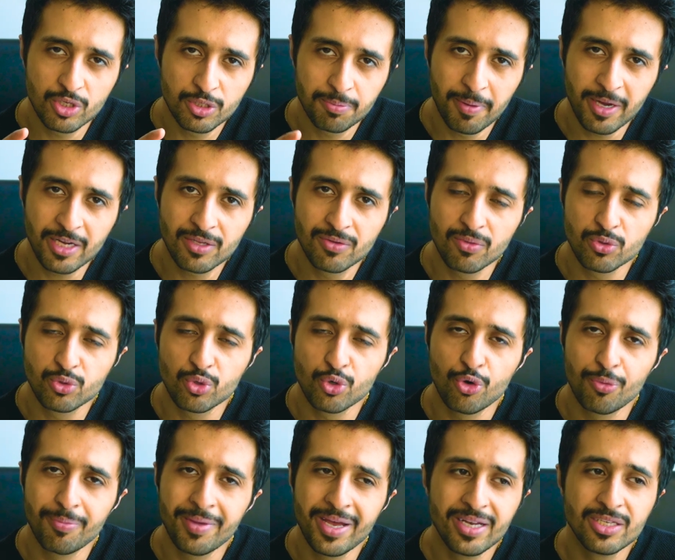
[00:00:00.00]
respectful to
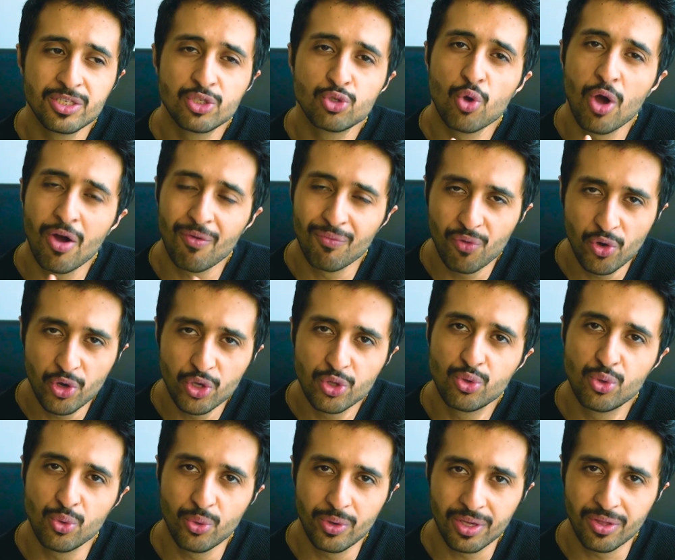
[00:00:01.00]
your man is to
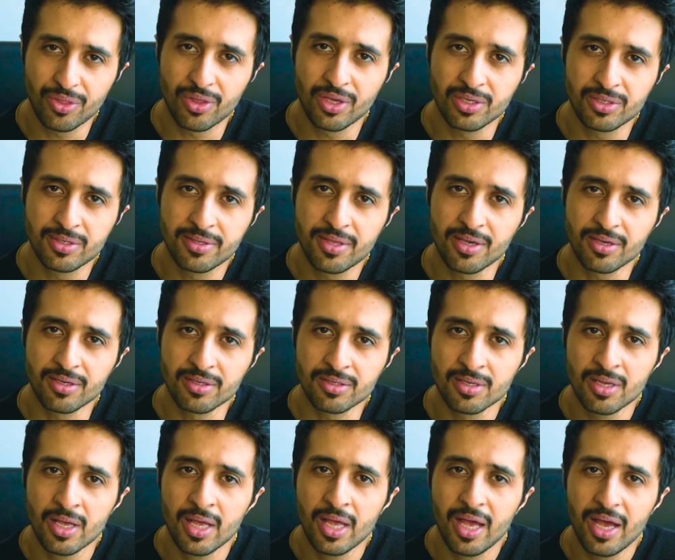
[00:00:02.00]
avoid doing these things.
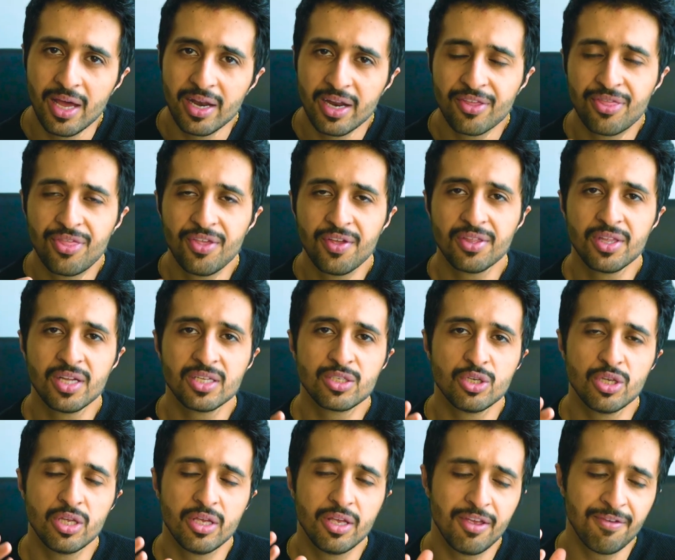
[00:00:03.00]
And I think
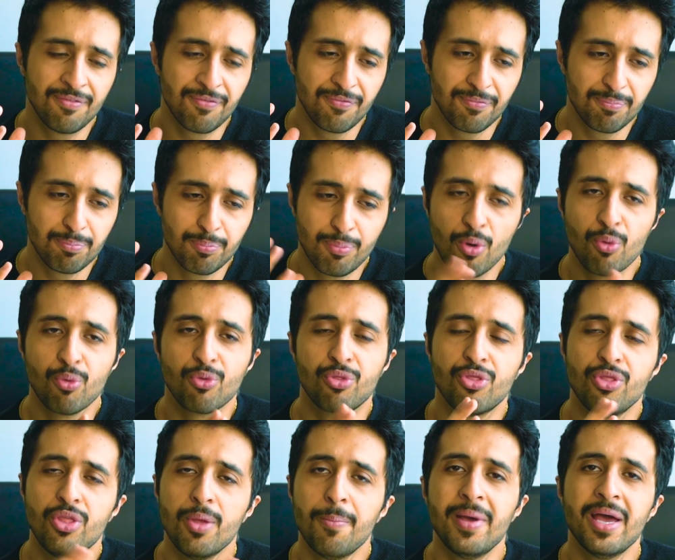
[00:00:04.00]
that if both
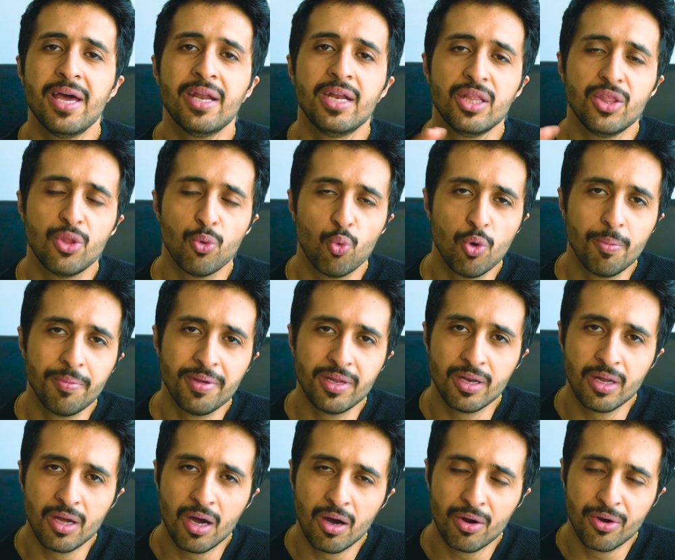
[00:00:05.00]
the man and the
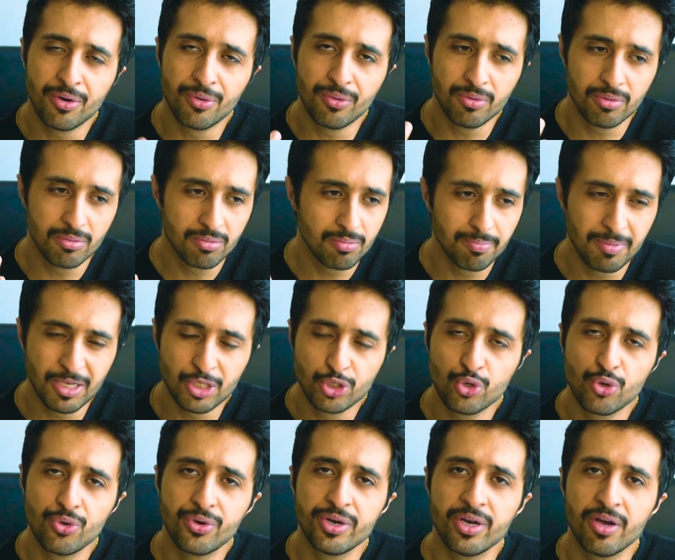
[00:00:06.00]
woman are
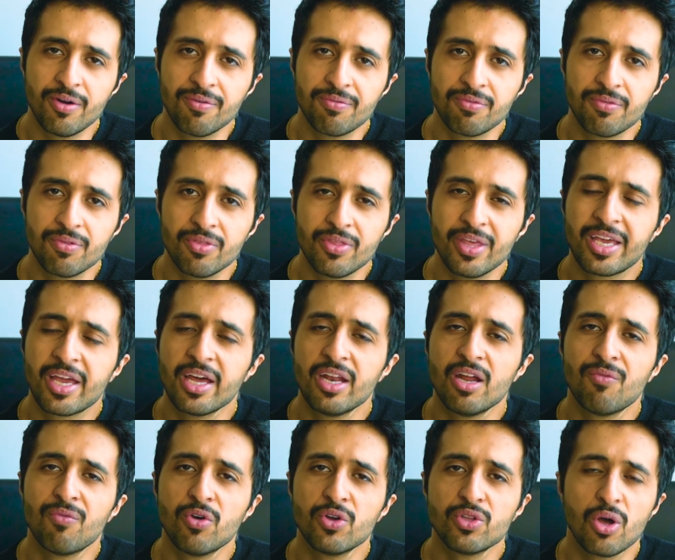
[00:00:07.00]
mature enough, they can
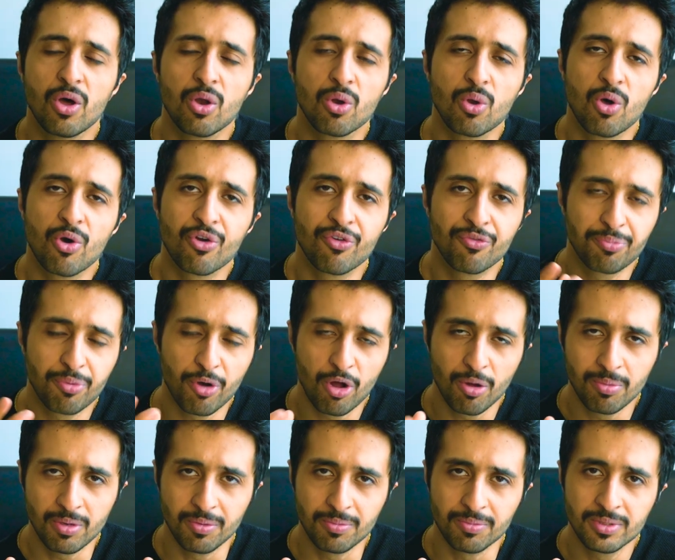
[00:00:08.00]
avoid a lot of
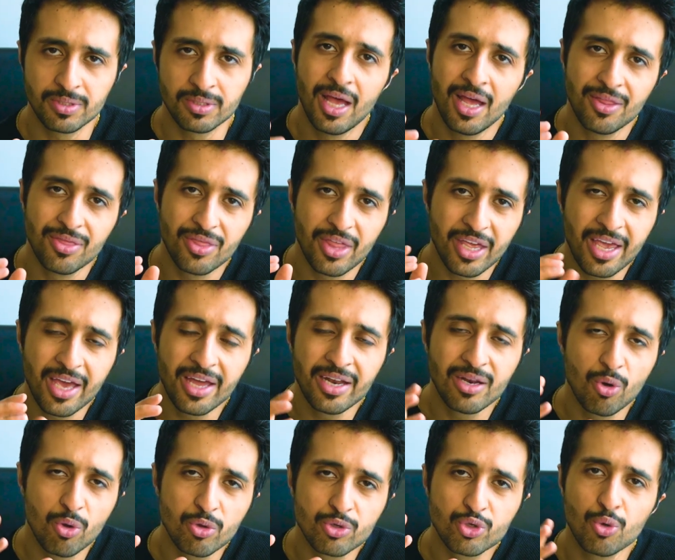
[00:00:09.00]
problems and they
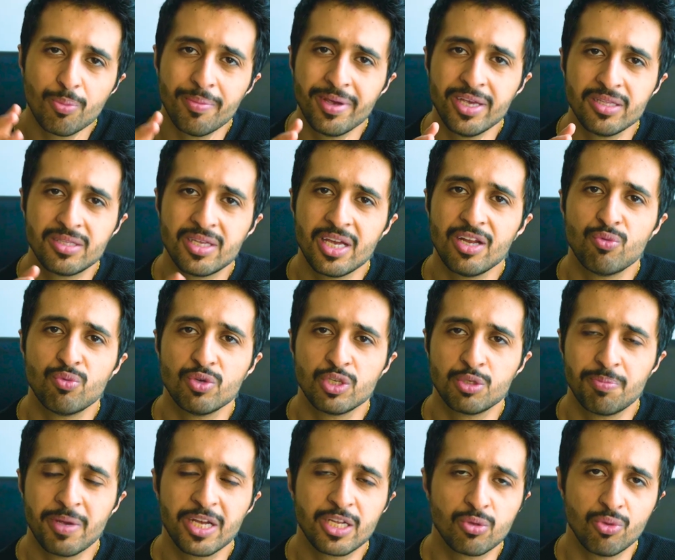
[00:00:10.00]
can also maintain
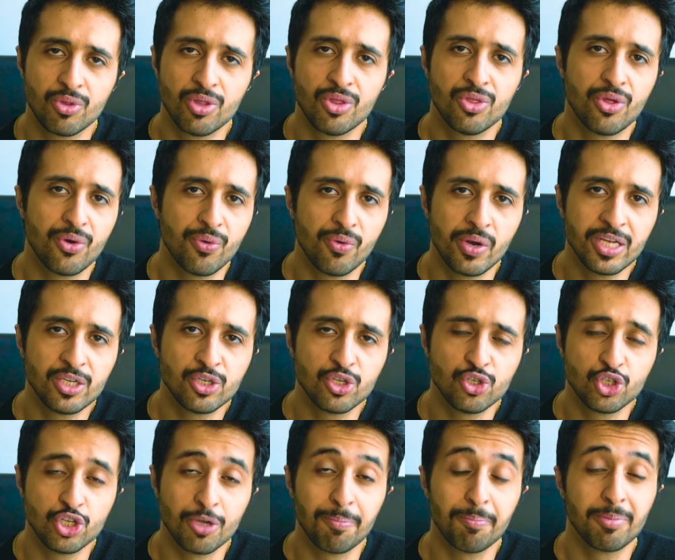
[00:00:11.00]
respect within the
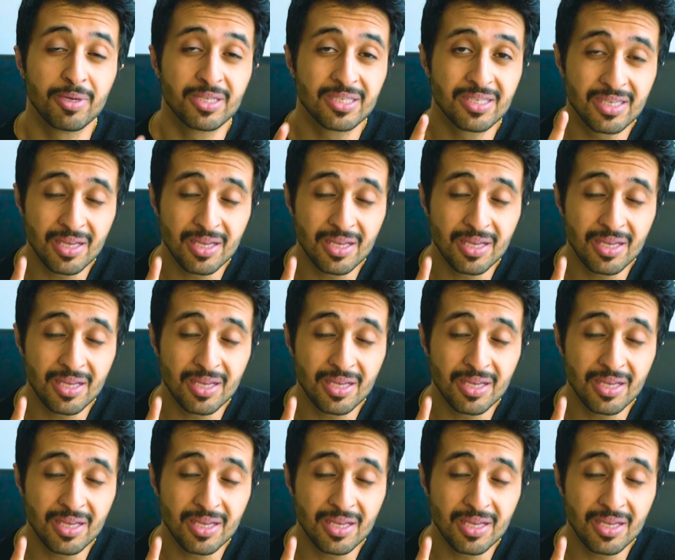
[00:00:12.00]
relationship. But